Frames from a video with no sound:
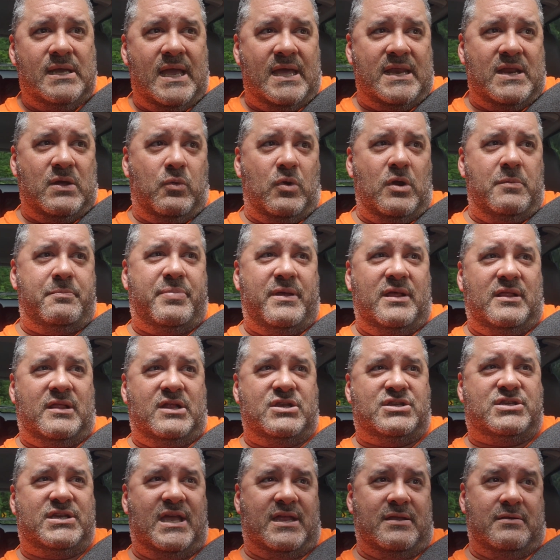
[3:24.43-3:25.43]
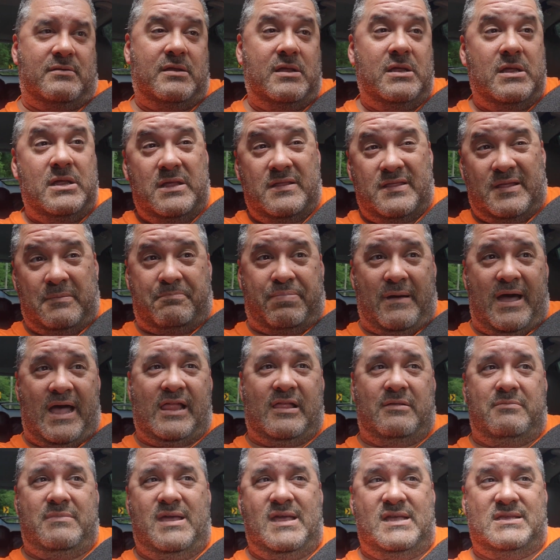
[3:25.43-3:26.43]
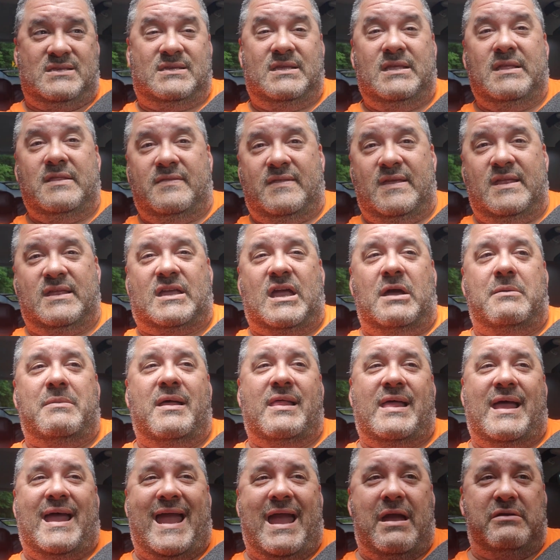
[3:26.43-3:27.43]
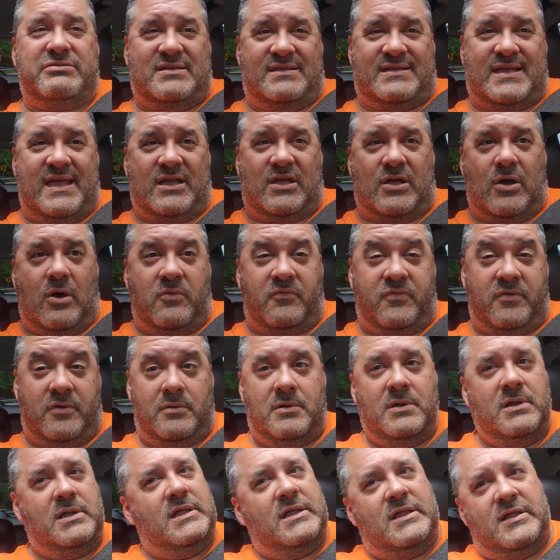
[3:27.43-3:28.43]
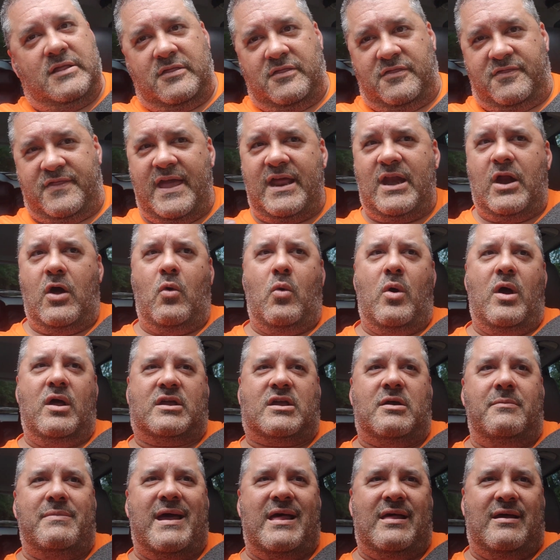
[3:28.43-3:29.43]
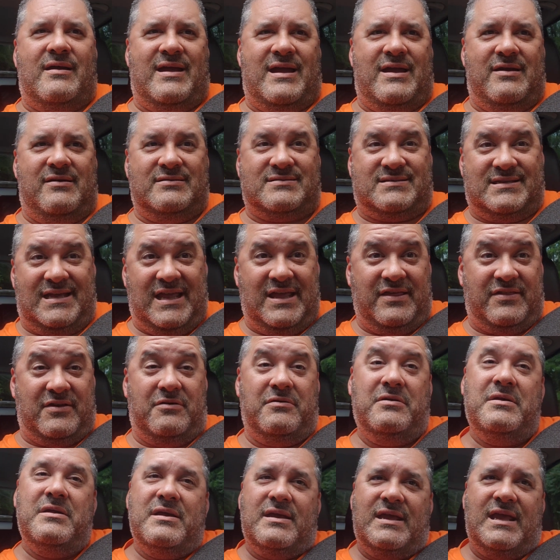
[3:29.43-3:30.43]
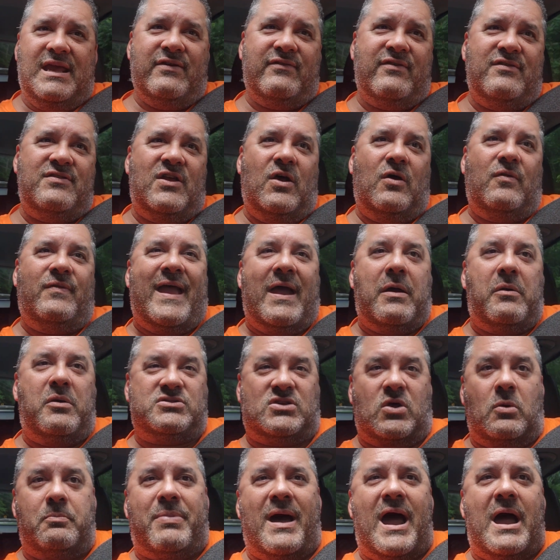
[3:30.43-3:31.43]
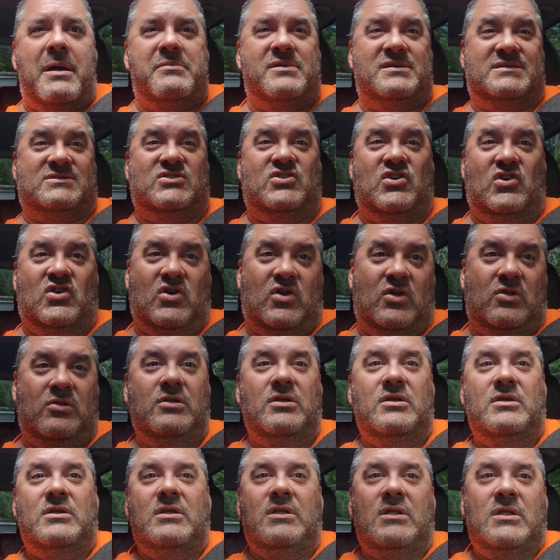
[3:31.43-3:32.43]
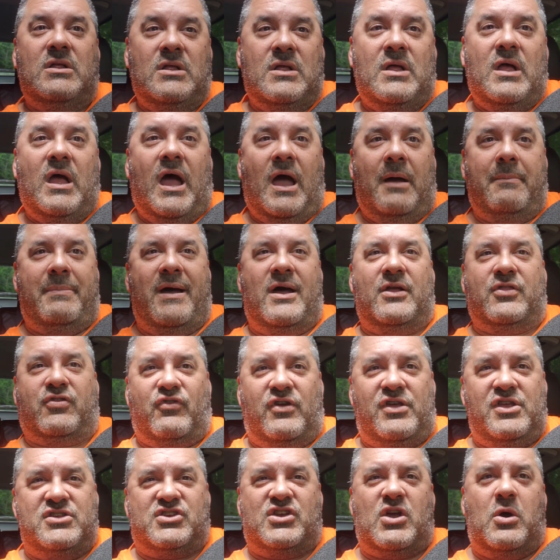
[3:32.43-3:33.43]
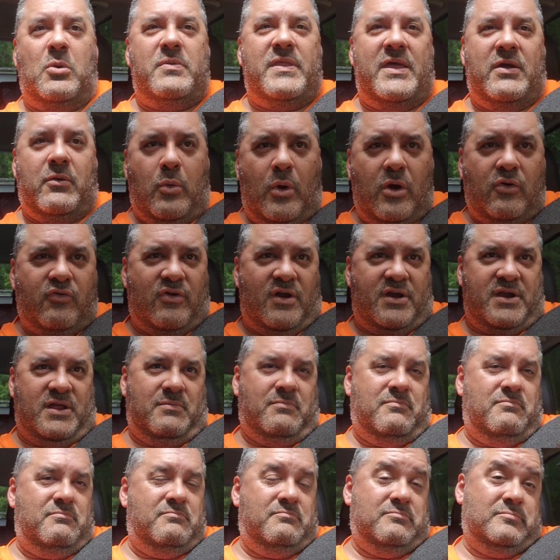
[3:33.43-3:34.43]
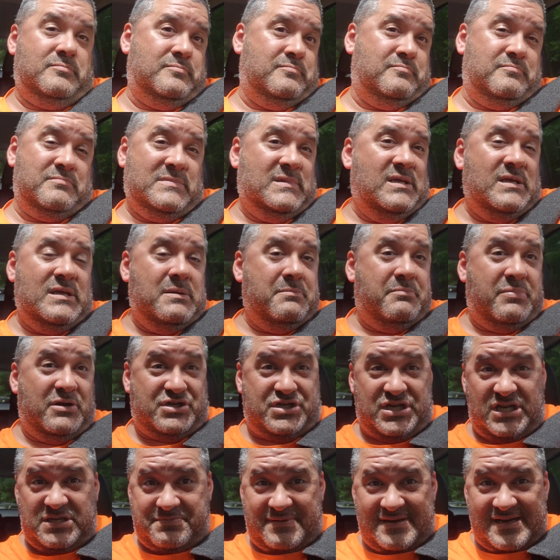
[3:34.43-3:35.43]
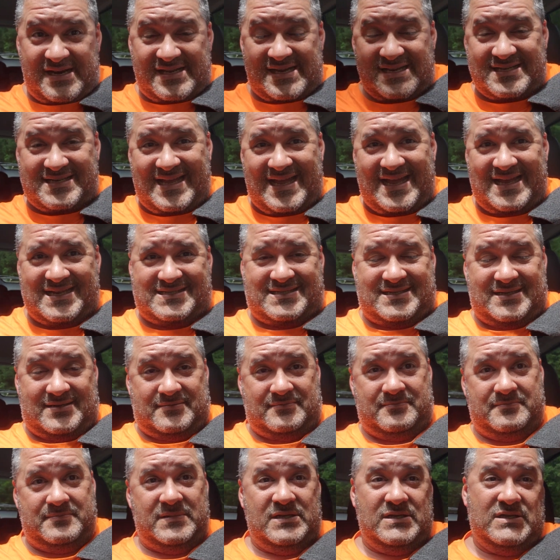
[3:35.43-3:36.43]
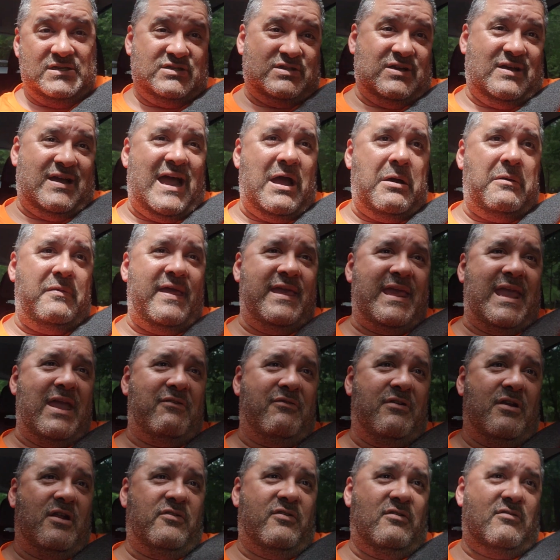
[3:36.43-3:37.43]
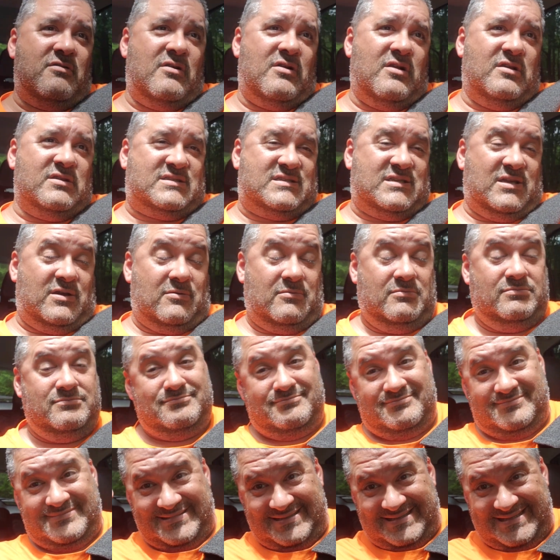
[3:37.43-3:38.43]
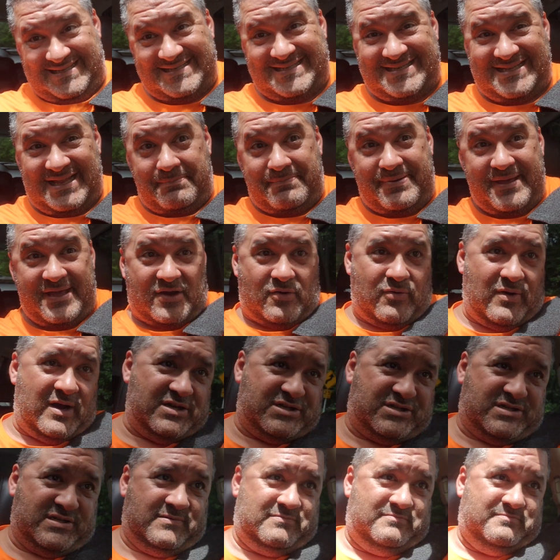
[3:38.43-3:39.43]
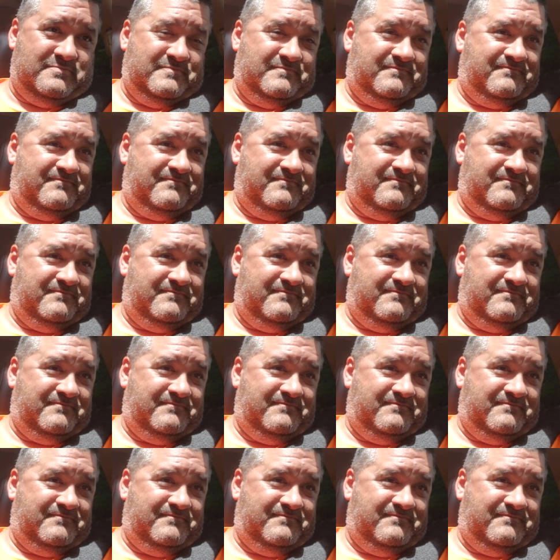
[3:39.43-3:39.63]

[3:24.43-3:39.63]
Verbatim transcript: And it would be legit. The problem is, then Kamala Harris to take over. They don't want Kamala Harris either, even though that was Obama's girl about three years ago when they were running. But she's been a disaster. So how do they get rid of her also? This is the big question.